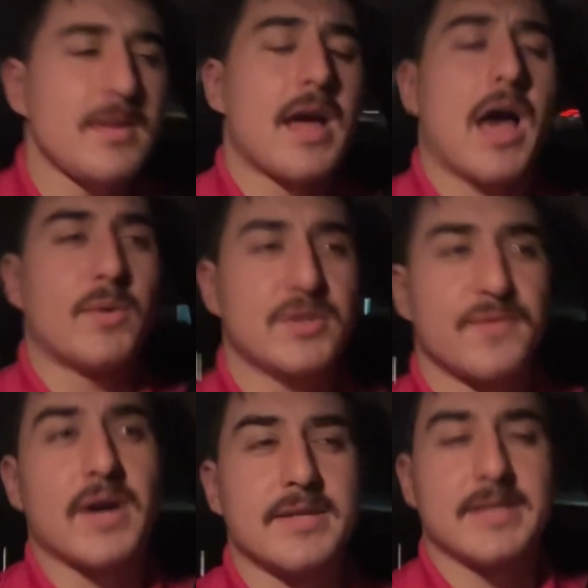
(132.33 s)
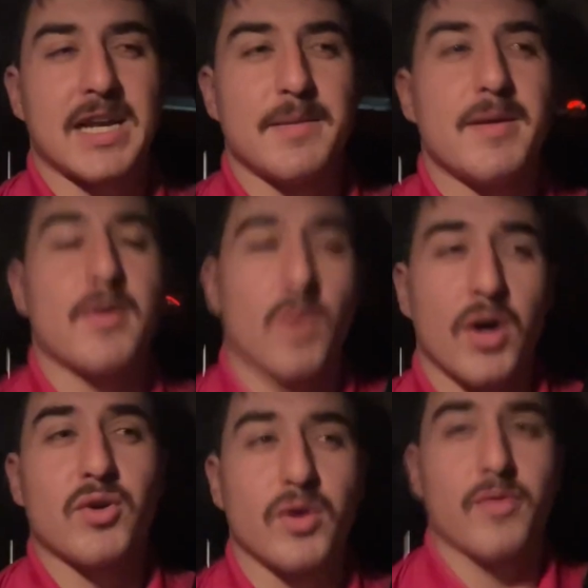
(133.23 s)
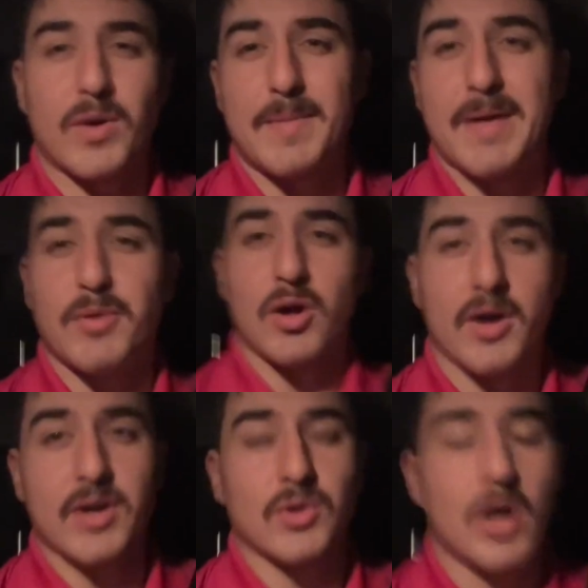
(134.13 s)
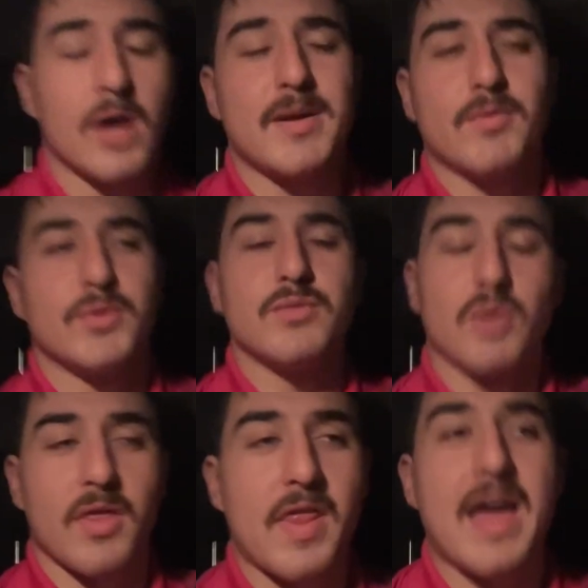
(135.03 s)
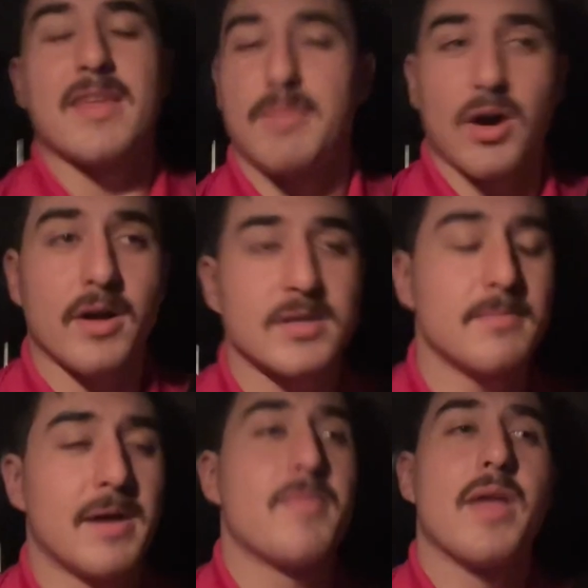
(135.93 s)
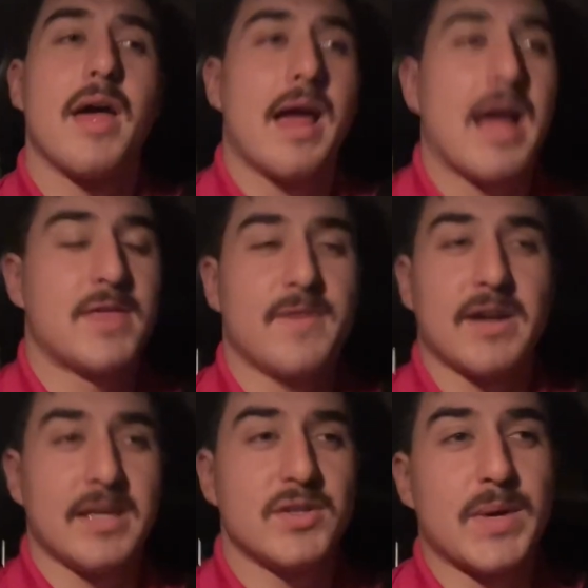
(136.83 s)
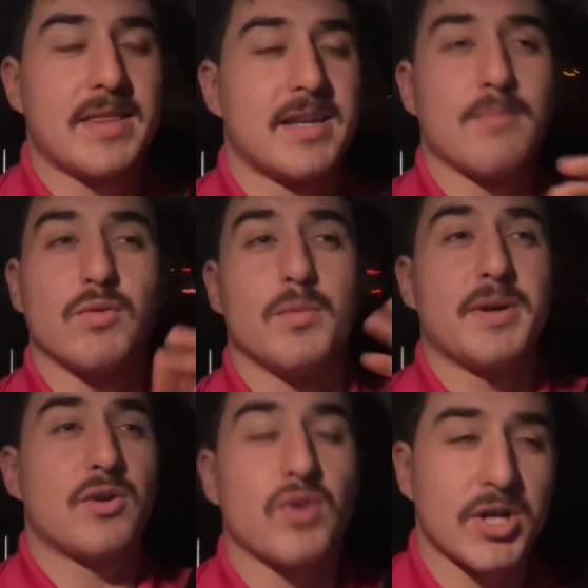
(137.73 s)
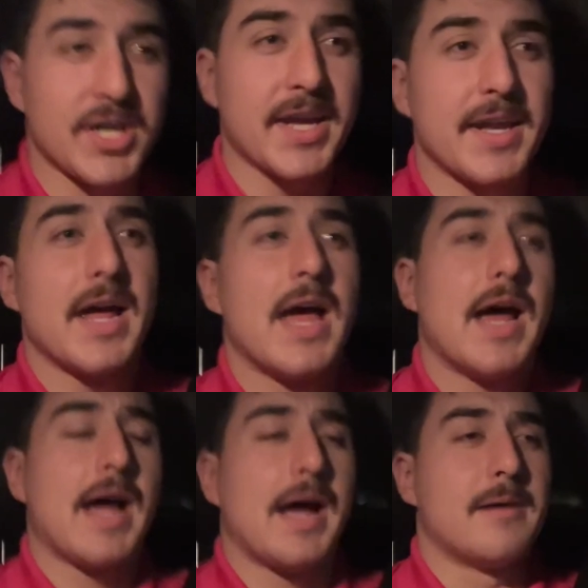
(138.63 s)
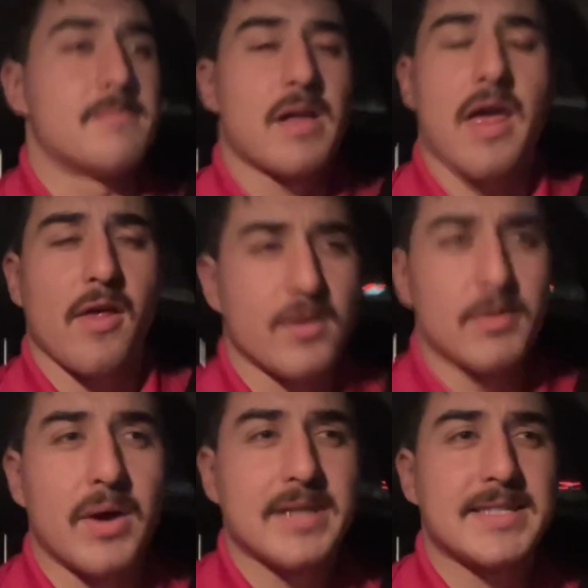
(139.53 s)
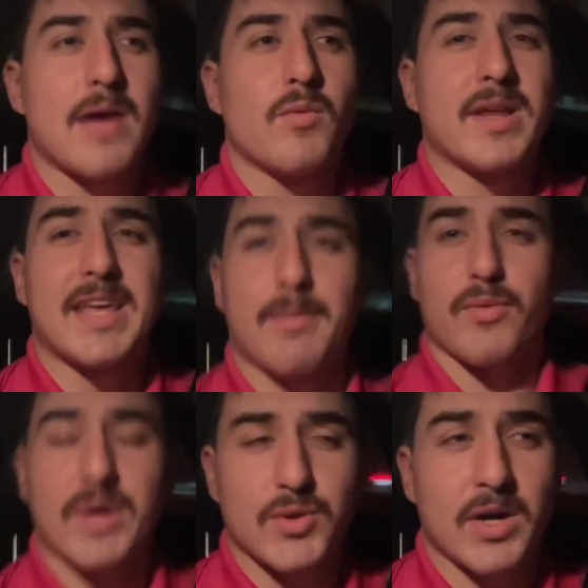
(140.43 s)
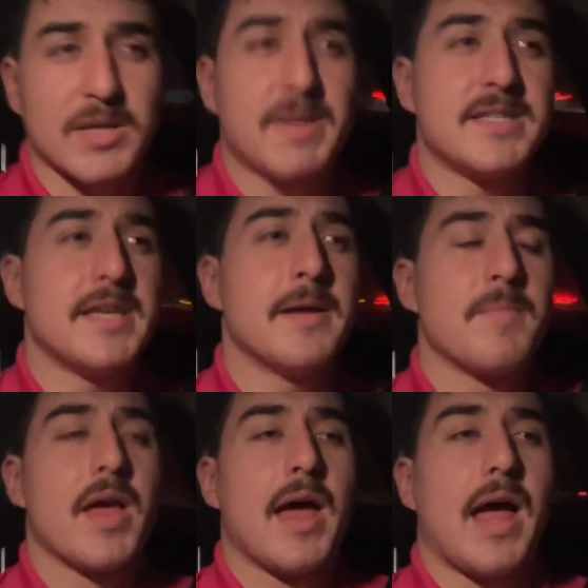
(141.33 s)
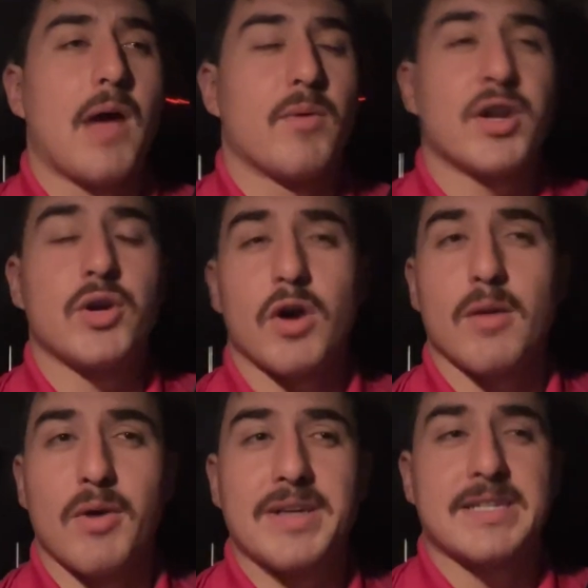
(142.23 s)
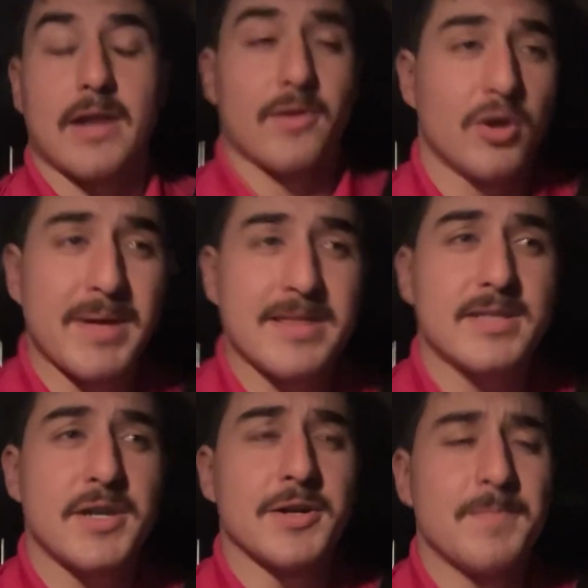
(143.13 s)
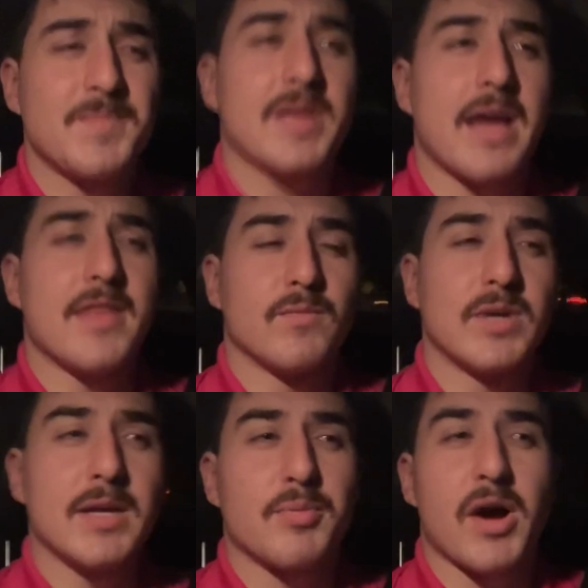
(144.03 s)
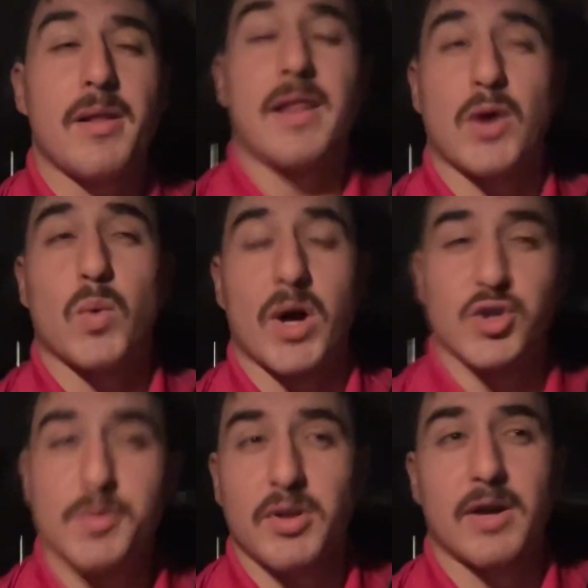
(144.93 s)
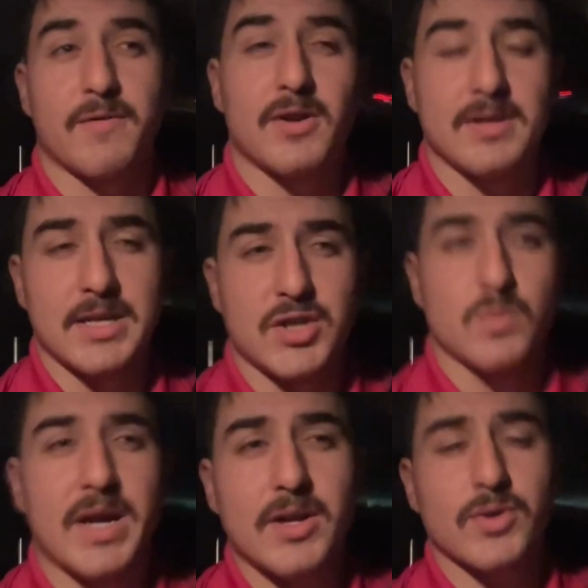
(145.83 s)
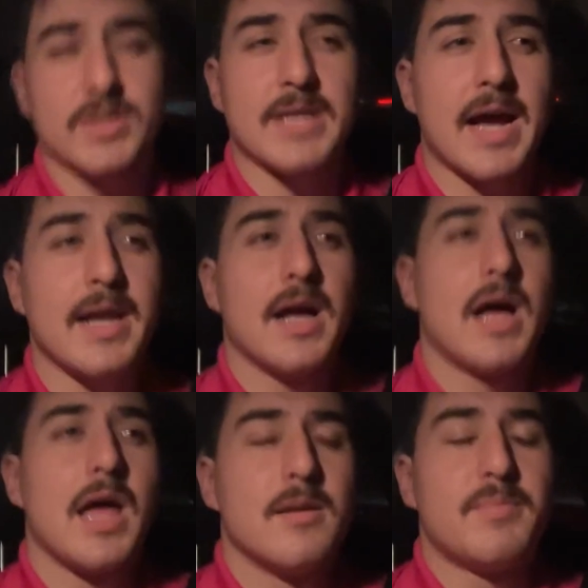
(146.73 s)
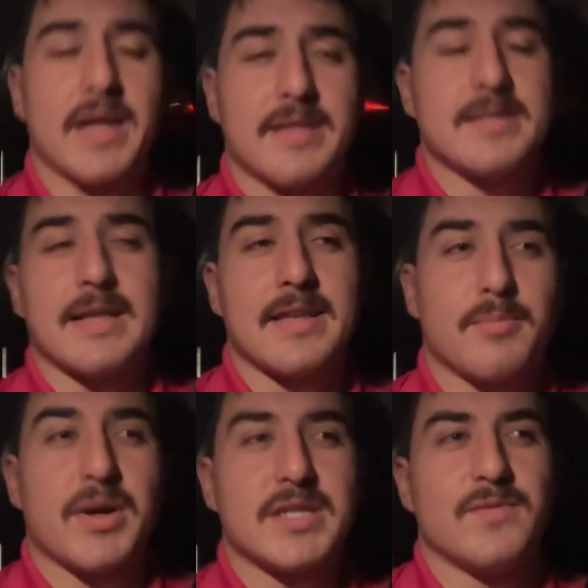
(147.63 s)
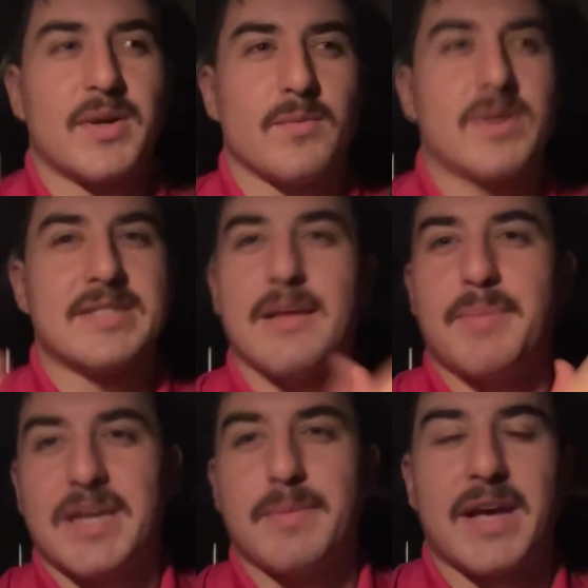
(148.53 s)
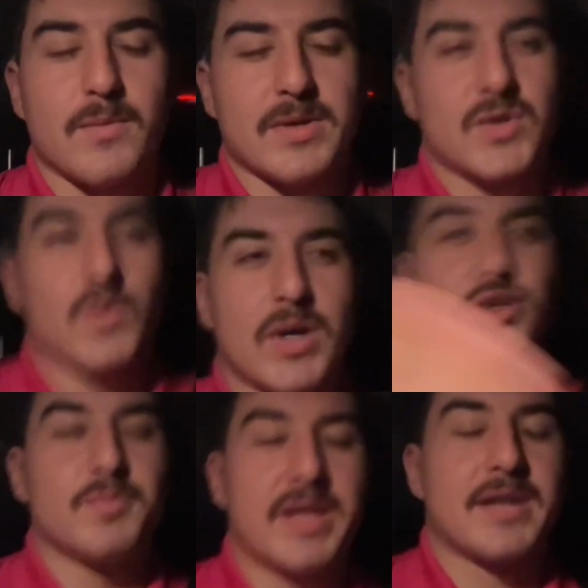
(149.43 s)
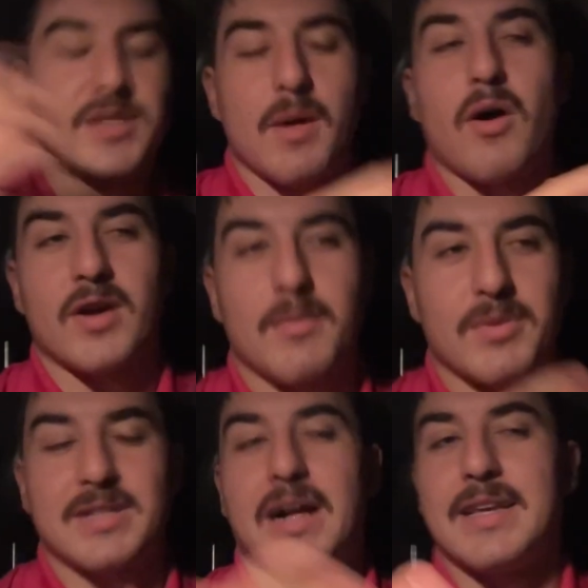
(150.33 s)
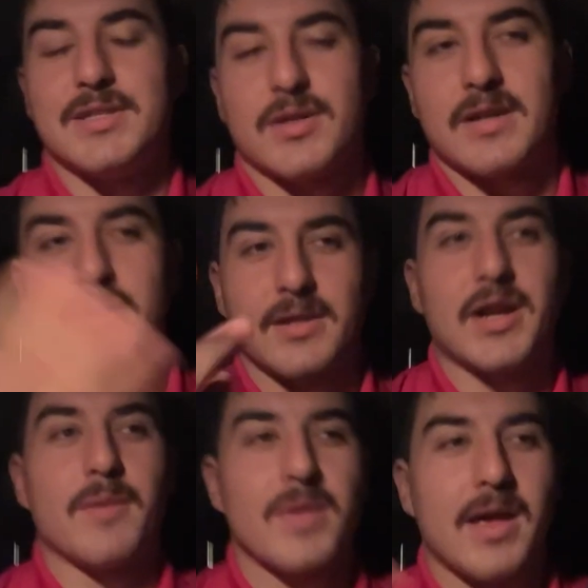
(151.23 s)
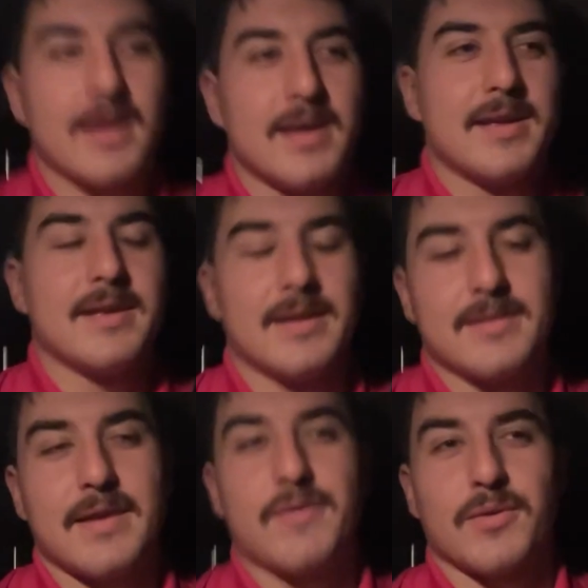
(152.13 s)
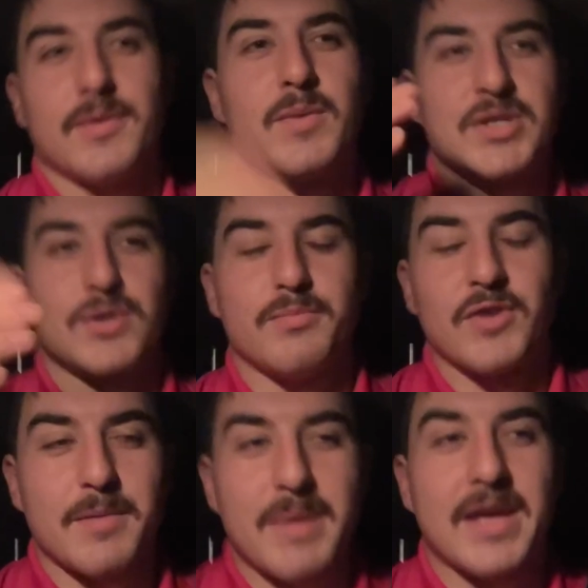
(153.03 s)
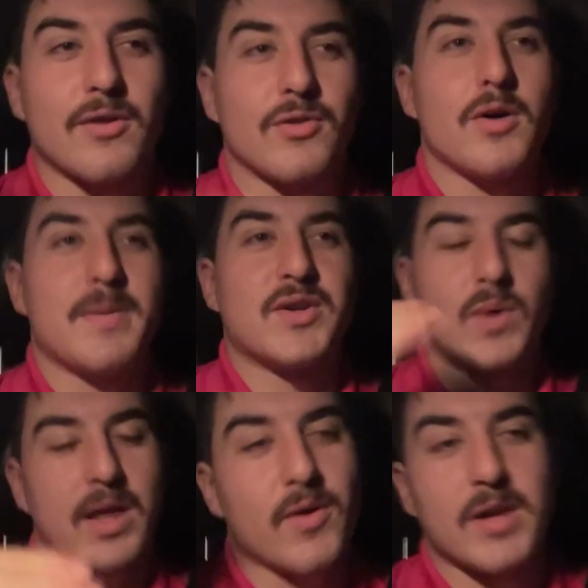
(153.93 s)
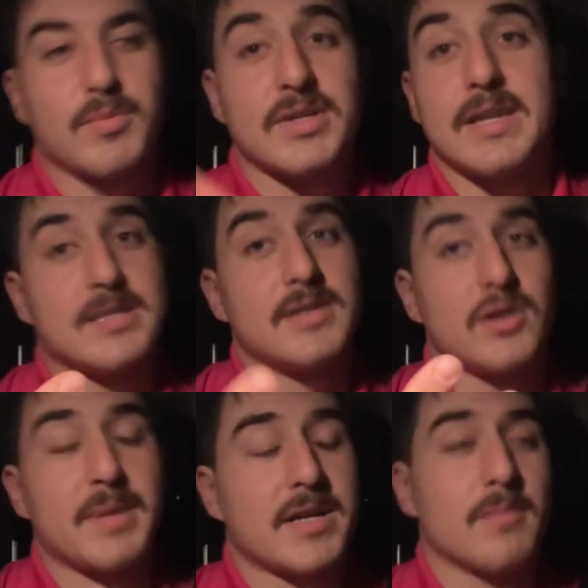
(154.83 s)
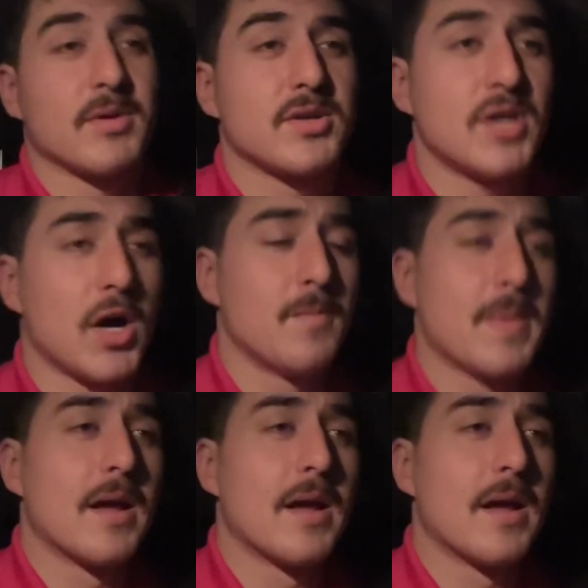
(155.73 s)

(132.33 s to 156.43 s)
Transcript: uh, which for us is going to be about one crew of three people all year long. Maybe we'll do more than that. That'd be awesome. But at the very least, we hit the number, we'll be crushing it. Um, and on the mowing side, we want to keep three trucks busy. Uh, we're going to grow our mowing side a little bit this year, and then really probably like quadruple our fertilization weed control side. But it's not that impressive when it wasn't that big to begin with. So quadrupling a smaller number is a lot easier than you know if you're once you're really big, you're growing by 20, 30%, it's still a big number. So